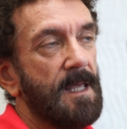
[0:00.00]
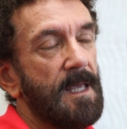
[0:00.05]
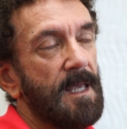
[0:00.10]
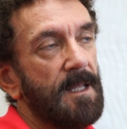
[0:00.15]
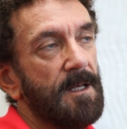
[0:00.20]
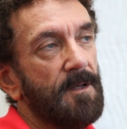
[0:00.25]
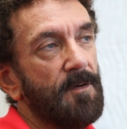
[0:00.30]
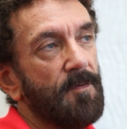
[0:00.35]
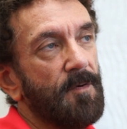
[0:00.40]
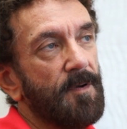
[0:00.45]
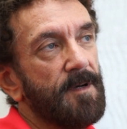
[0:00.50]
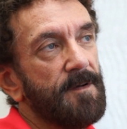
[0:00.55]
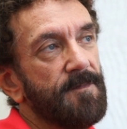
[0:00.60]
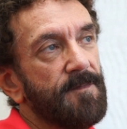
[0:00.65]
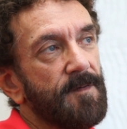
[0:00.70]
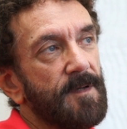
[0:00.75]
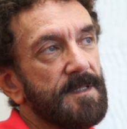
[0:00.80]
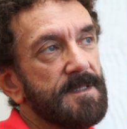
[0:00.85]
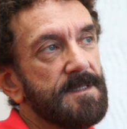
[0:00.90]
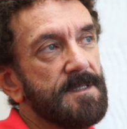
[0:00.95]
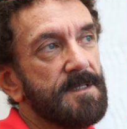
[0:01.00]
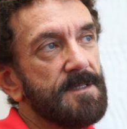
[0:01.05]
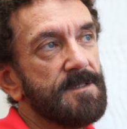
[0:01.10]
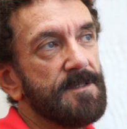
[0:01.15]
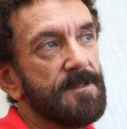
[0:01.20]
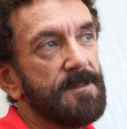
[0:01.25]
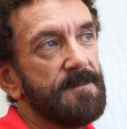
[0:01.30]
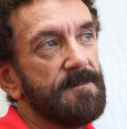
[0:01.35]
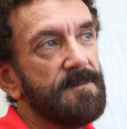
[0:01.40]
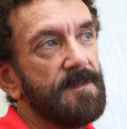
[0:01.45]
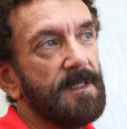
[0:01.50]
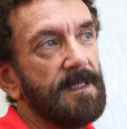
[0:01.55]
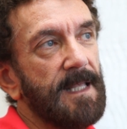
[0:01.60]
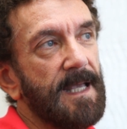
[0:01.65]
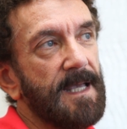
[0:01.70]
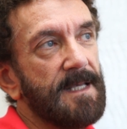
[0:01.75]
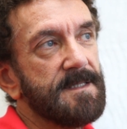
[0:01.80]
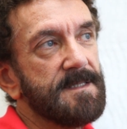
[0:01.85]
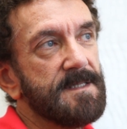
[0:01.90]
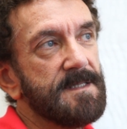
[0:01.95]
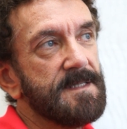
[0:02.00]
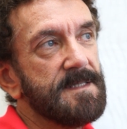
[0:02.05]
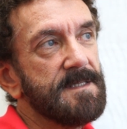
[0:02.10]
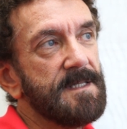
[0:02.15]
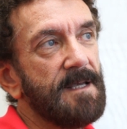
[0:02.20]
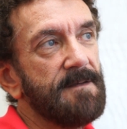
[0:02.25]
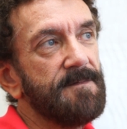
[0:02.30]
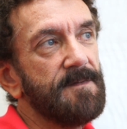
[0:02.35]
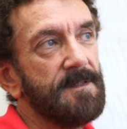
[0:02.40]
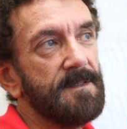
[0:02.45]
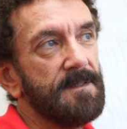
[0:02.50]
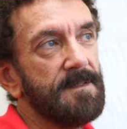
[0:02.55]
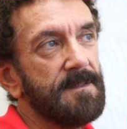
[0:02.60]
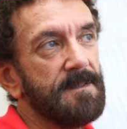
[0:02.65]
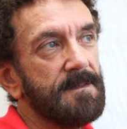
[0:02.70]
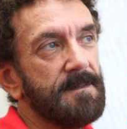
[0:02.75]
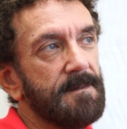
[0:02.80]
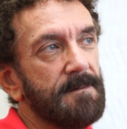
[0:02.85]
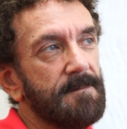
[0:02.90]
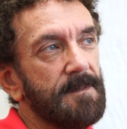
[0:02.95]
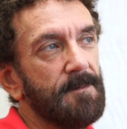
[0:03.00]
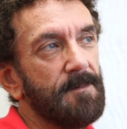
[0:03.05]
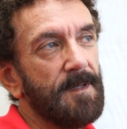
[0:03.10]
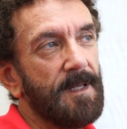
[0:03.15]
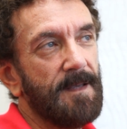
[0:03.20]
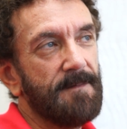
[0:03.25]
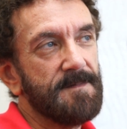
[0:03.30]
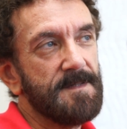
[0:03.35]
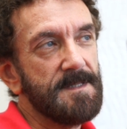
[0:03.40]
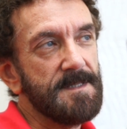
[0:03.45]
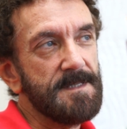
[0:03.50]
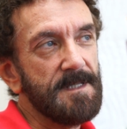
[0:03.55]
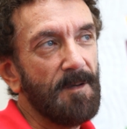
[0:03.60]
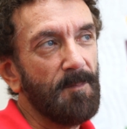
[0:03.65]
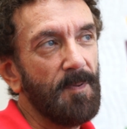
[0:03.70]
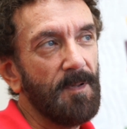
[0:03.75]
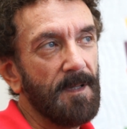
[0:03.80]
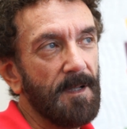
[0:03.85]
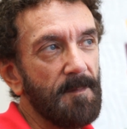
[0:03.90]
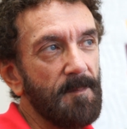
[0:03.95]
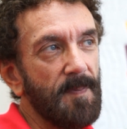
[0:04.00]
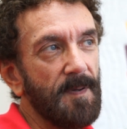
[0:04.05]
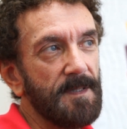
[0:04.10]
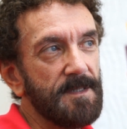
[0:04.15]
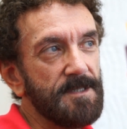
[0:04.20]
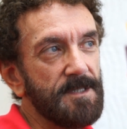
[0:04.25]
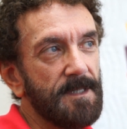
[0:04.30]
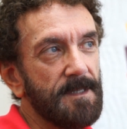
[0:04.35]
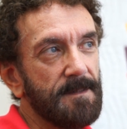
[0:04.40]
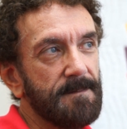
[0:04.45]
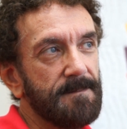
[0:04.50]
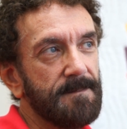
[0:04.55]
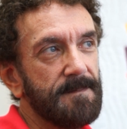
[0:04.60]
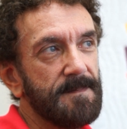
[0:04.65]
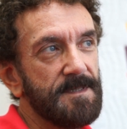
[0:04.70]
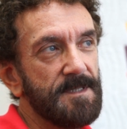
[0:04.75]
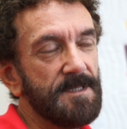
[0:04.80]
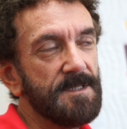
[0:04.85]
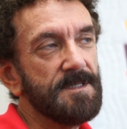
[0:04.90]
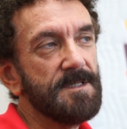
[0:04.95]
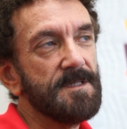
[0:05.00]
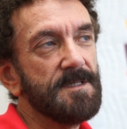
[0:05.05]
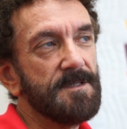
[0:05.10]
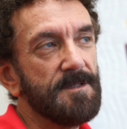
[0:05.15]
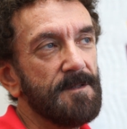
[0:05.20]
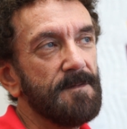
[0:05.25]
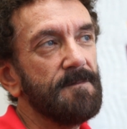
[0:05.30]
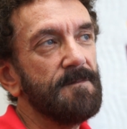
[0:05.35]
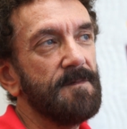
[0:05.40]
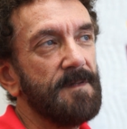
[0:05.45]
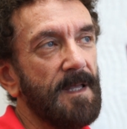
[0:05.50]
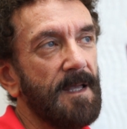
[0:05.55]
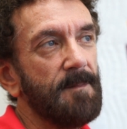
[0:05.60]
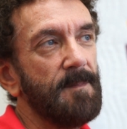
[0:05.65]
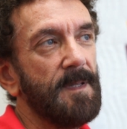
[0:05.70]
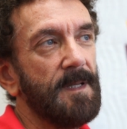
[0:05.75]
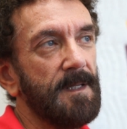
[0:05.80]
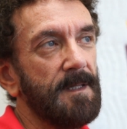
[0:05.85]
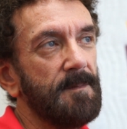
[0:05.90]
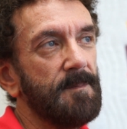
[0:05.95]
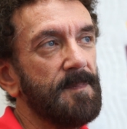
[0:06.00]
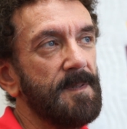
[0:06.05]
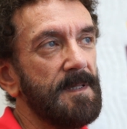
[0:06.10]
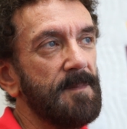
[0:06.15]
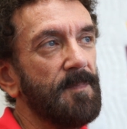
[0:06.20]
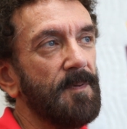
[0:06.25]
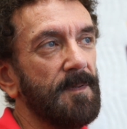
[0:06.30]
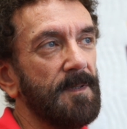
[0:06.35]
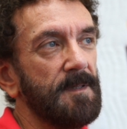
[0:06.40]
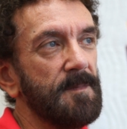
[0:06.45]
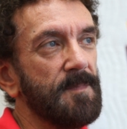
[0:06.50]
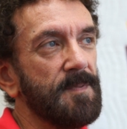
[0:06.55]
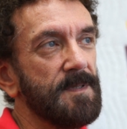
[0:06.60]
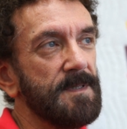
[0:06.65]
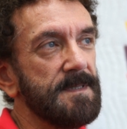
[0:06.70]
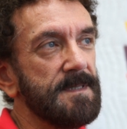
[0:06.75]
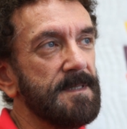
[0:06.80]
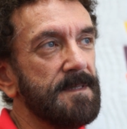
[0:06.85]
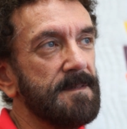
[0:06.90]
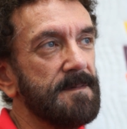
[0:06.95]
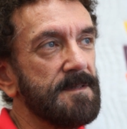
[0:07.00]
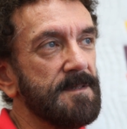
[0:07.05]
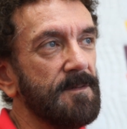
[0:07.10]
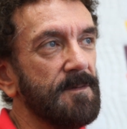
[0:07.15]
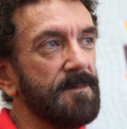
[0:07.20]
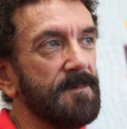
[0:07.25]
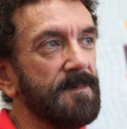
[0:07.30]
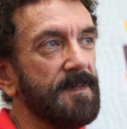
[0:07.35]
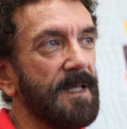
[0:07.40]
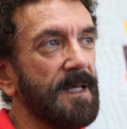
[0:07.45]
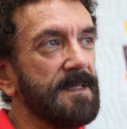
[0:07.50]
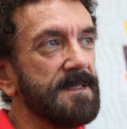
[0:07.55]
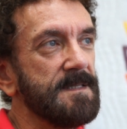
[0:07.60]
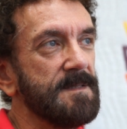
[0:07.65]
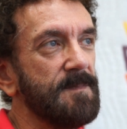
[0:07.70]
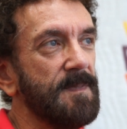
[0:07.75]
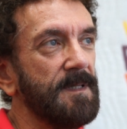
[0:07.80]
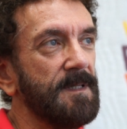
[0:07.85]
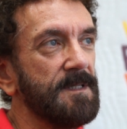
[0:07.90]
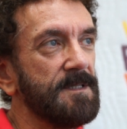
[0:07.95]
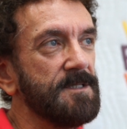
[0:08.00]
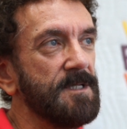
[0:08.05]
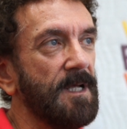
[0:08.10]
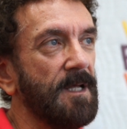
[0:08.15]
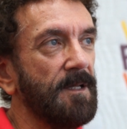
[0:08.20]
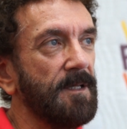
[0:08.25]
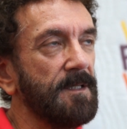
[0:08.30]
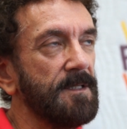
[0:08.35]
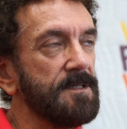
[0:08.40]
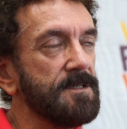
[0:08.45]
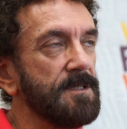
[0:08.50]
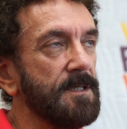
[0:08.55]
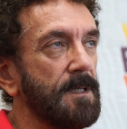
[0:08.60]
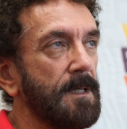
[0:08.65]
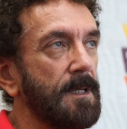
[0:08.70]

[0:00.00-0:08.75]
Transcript: And in order for us to serve the last seven, we would have to double our budget just to serve that many people in prison. So that's been the challenge.